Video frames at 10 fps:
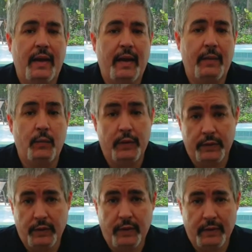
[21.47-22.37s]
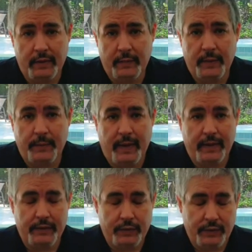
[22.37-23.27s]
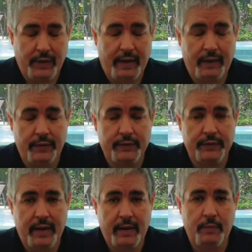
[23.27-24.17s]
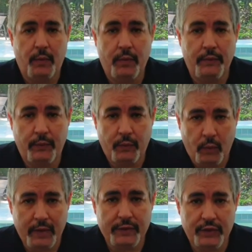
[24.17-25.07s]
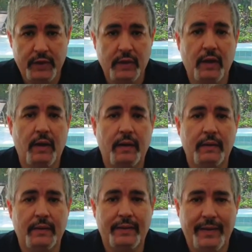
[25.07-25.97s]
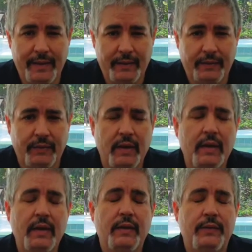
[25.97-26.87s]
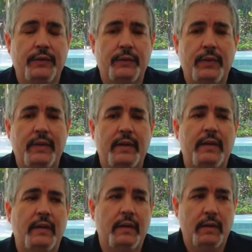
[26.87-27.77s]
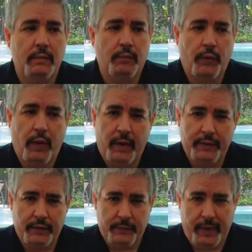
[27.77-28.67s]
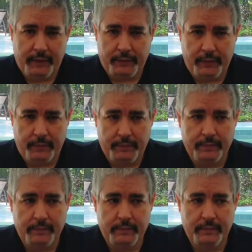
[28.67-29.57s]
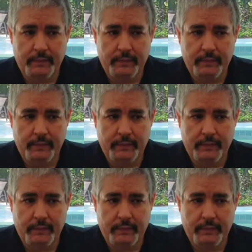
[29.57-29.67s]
and we're going to talk a little bit about it so you kind of understand more of what Qigong is. There's a really broad spectrum